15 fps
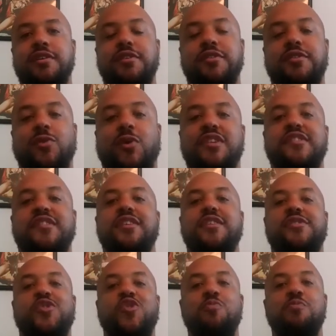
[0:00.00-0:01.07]
So I see
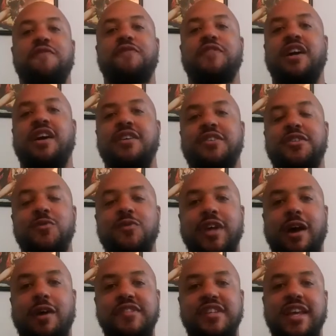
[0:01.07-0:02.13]
Superfly
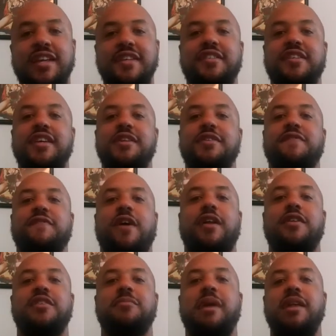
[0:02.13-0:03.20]
2018 has
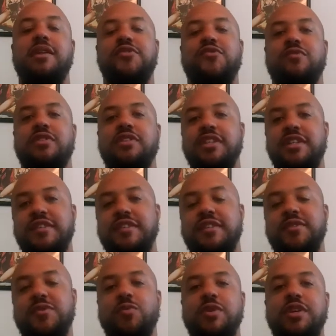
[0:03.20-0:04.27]
finally made its release
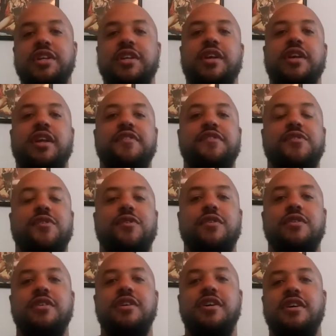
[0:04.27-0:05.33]
this week, and I
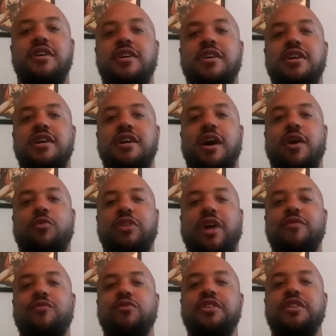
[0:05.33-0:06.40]
saw, well,
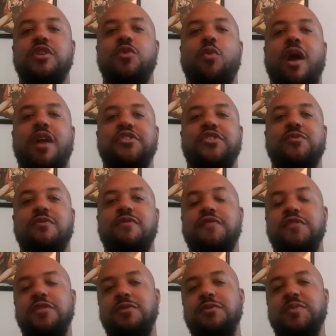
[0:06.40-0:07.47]
I really didn't watch the
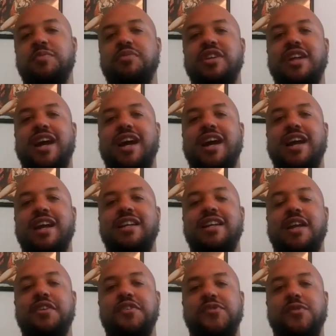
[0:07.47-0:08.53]
reviews, but I
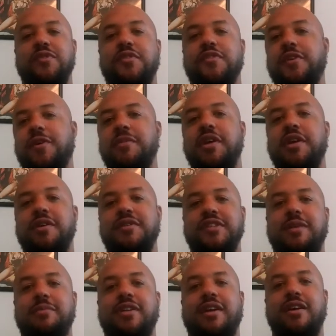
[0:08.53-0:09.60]
just saw the thumbnails and
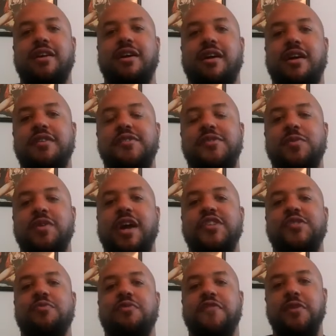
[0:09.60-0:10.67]
I'm like, all right, so we got
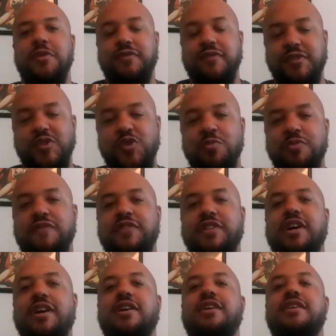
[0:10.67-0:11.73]
some reviews for
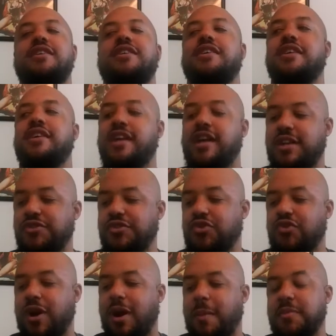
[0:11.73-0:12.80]
Superfly. It has
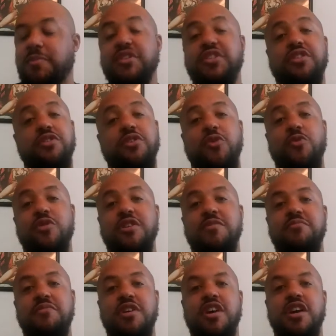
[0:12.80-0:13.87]
dropped, but you know what?